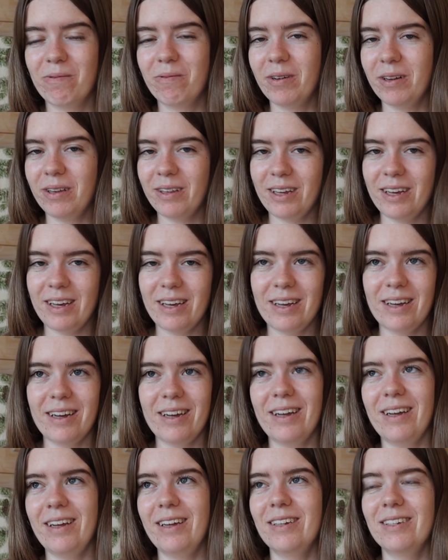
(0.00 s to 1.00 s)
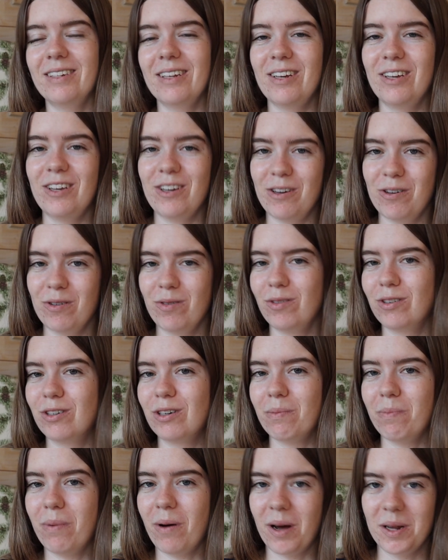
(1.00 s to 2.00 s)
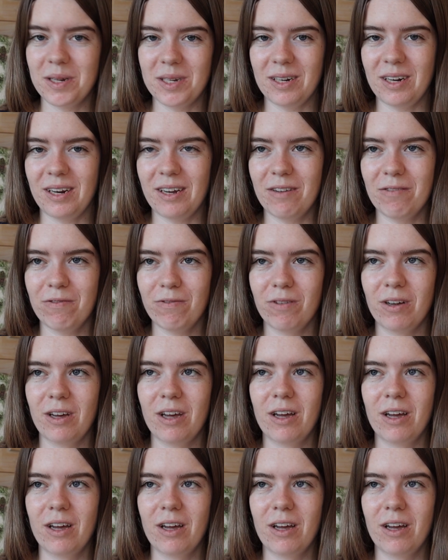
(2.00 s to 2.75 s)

really is a huge positive.